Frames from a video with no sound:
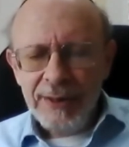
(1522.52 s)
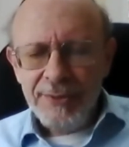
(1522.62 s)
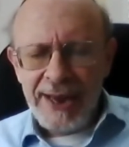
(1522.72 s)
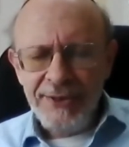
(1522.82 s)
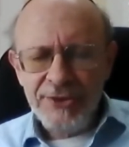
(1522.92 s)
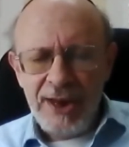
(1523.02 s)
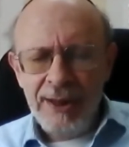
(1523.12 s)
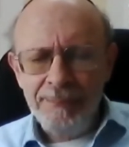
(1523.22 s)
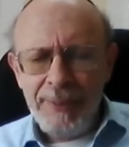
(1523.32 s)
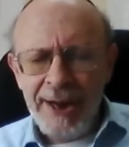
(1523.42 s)
That
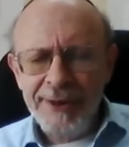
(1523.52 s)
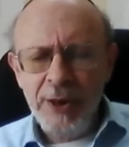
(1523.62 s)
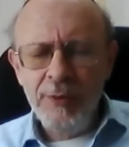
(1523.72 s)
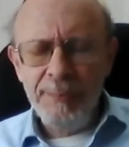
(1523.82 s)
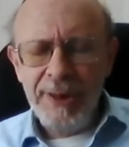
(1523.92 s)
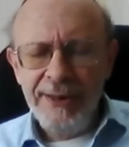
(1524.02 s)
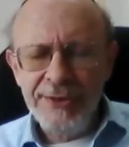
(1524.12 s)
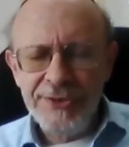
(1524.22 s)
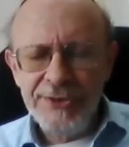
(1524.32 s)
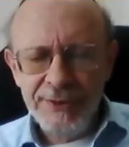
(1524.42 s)
by Yom
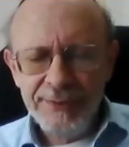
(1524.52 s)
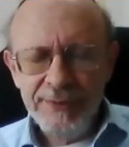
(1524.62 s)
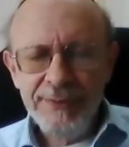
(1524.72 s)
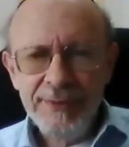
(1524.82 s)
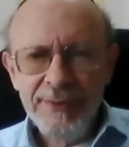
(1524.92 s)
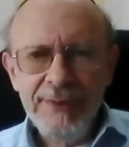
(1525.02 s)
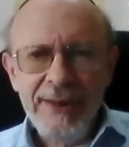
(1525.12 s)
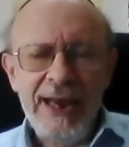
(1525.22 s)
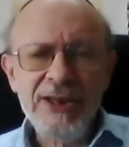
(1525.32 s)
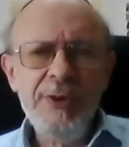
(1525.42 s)
means,
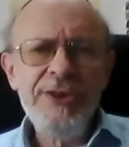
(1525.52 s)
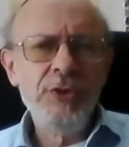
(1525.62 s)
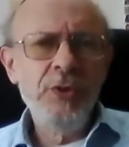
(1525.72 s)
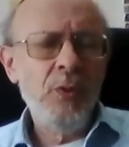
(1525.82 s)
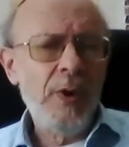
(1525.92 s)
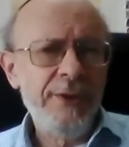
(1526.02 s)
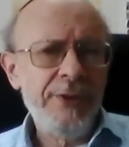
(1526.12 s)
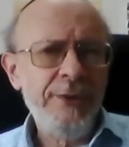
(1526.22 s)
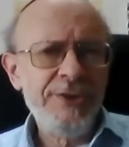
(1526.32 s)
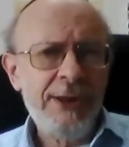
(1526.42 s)
as we saw, one of
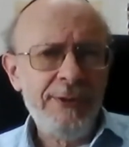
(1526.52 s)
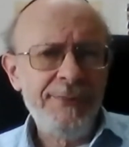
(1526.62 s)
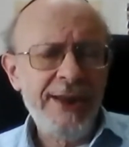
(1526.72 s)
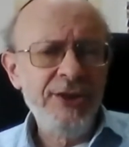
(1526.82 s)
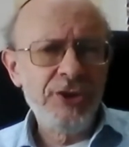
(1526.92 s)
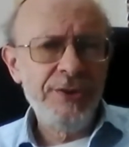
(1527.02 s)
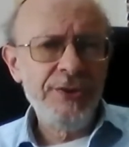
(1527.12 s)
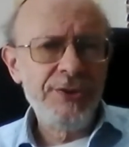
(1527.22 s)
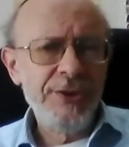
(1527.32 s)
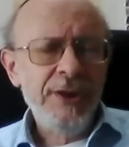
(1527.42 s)
those
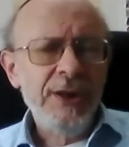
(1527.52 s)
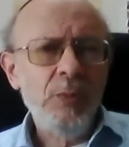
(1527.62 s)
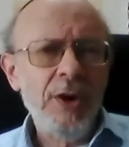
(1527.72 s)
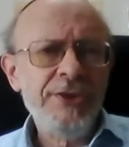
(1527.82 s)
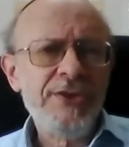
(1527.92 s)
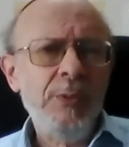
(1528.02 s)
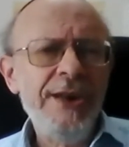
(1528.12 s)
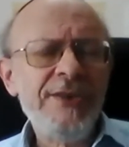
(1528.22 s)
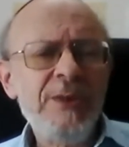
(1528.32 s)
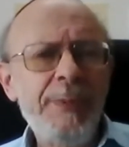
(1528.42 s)
derivations was that
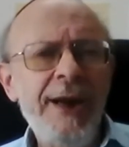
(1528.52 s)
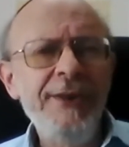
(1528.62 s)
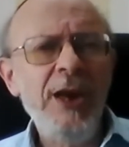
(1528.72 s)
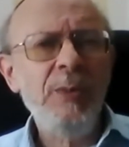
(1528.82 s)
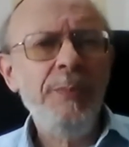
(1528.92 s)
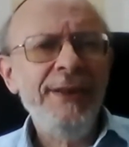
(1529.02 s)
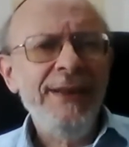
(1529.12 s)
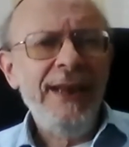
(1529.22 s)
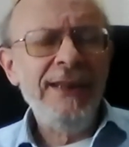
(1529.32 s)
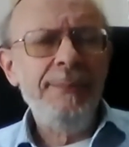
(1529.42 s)
when it says by Yom,
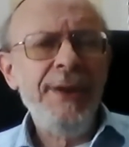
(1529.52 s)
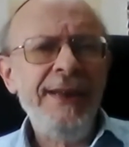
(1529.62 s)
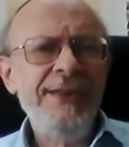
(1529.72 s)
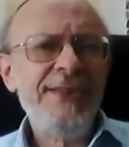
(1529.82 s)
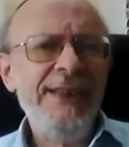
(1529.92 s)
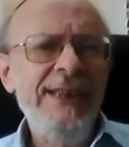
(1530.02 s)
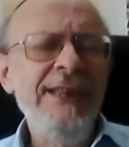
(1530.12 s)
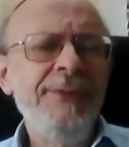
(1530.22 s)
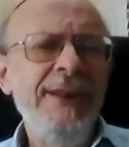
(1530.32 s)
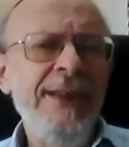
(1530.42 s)
it means
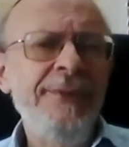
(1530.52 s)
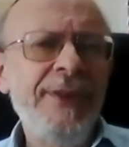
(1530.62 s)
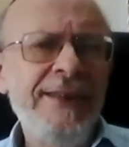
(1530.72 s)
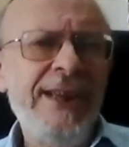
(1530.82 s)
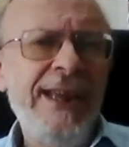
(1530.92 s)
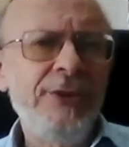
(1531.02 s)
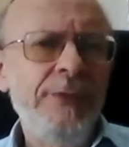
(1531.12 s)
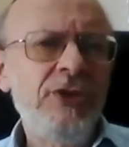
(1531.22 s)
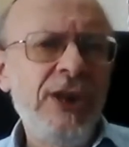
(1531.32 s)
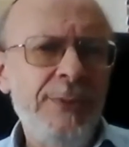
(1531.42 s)
even if that day is on
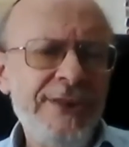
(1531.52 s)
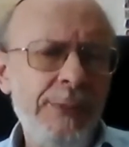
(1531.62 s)
the Shabbos.